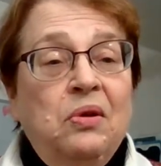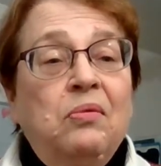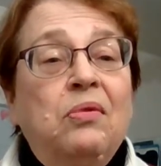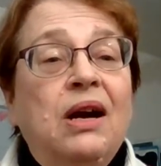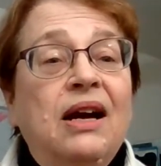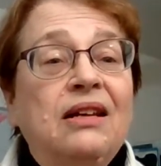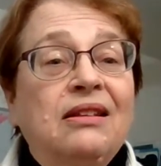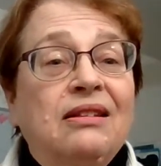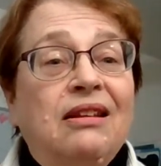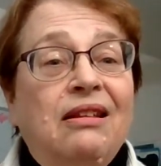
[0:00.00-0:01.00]

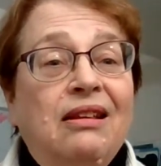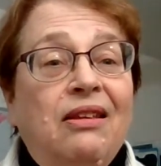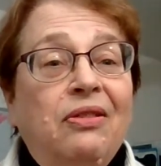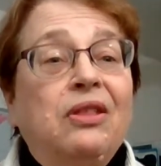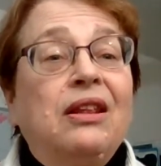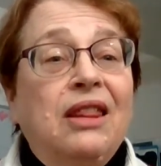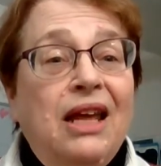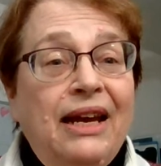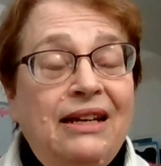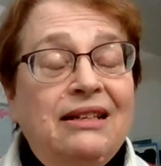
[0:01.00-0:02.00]
Well, the
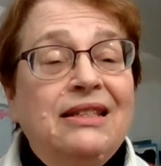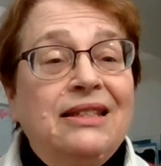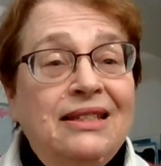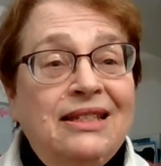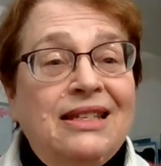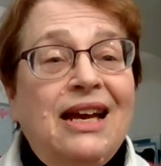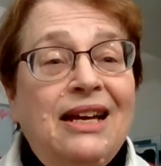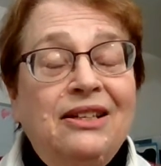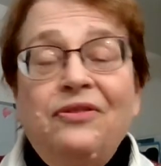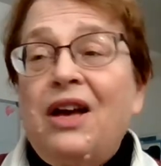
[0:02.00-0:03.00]
light is
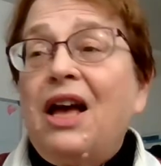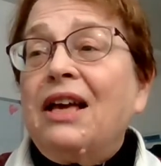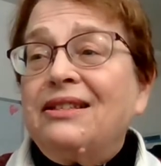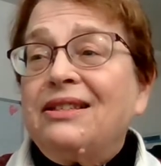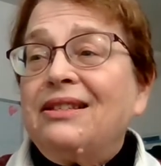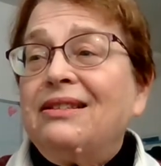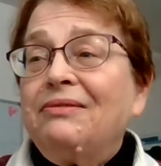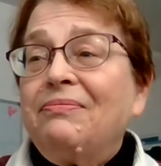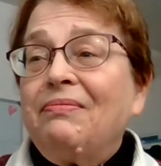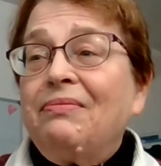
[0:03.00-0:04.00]
inside of us.
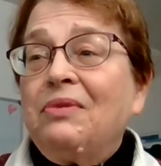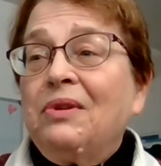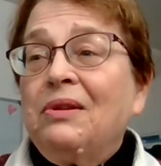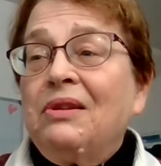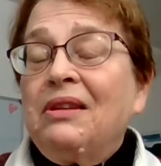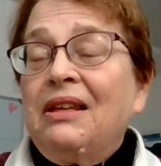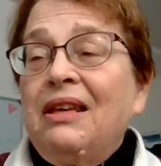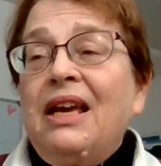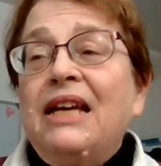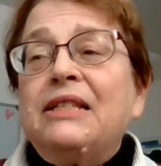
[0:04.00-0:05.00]

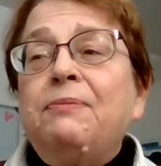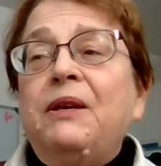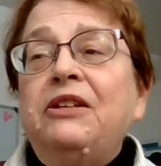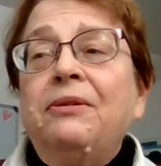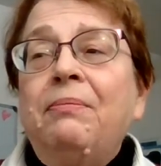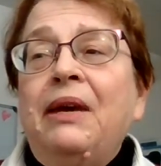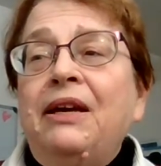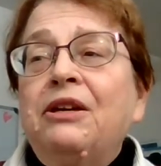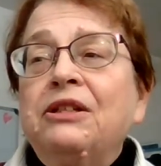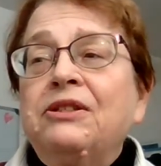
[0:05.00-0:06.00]
As Peter
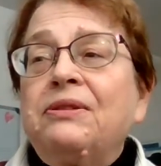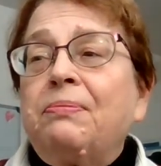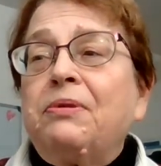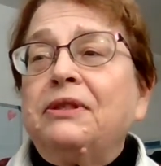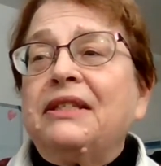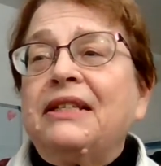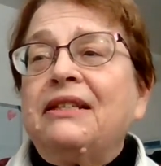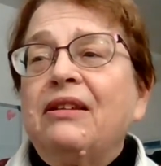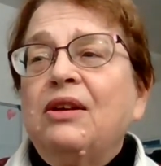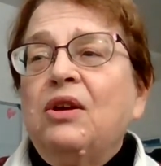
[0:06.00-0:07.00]
Mayers puts
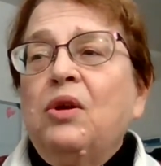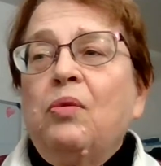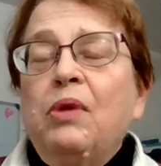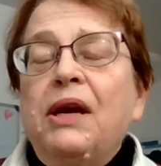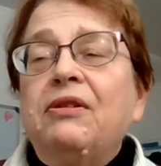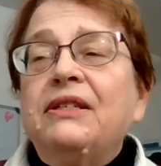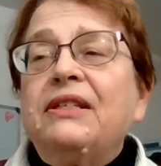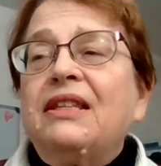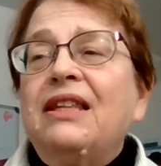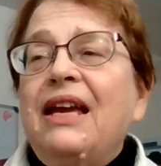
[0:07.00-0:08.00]
it, where is
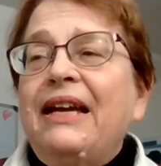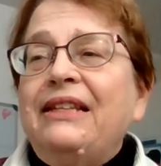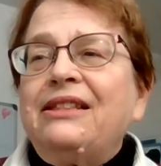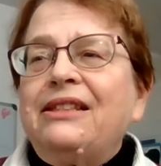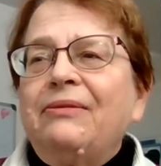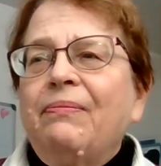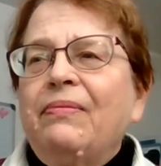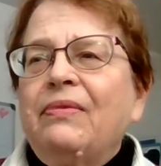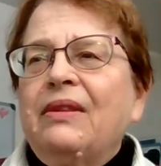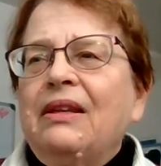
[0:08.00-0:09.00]
the light?
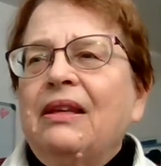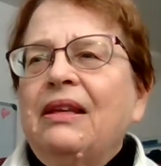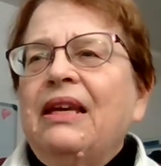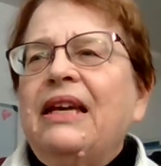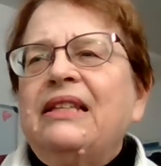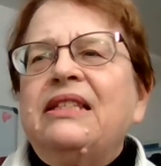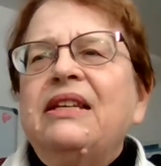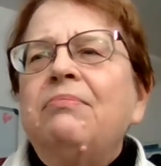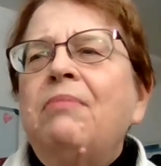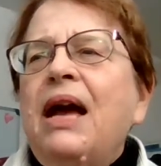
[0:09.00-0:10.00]
It's
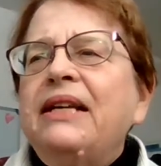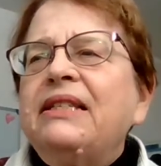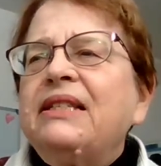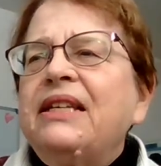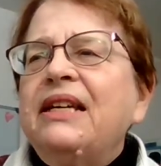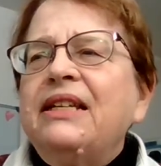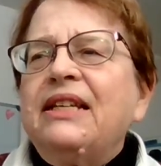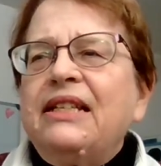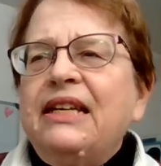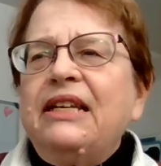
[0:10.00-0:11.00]
in my skin
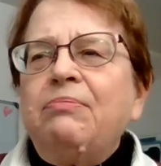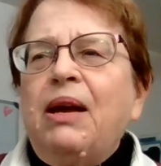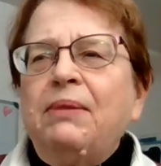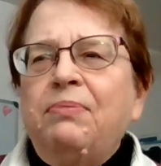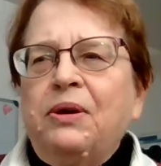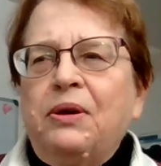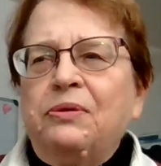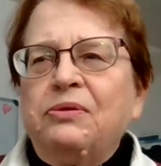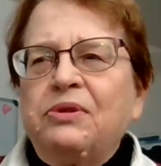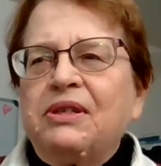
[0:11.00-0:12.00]
and in my
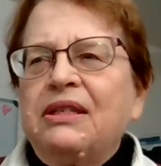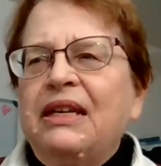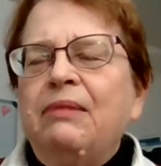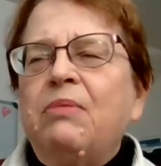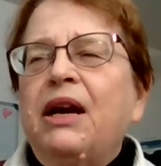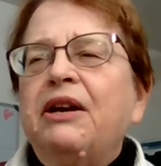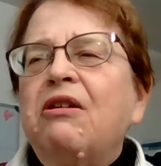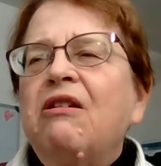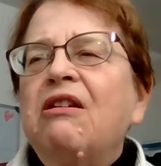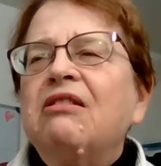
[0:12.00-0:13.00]
bones, in my
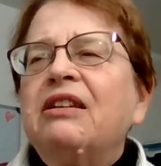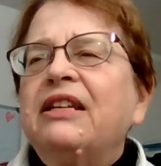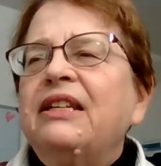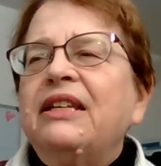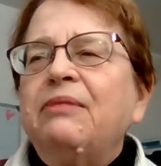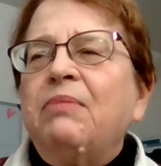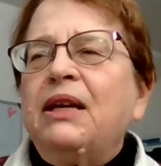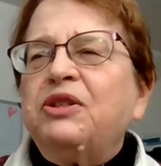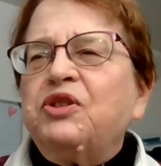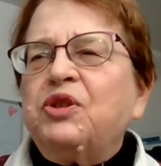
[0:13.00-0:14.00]
heart and in my
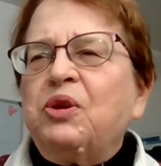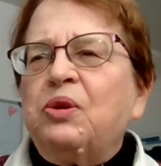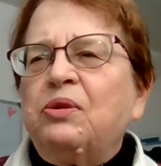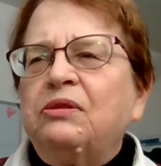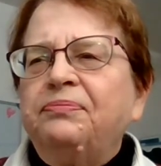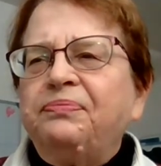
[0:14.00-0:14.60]
soul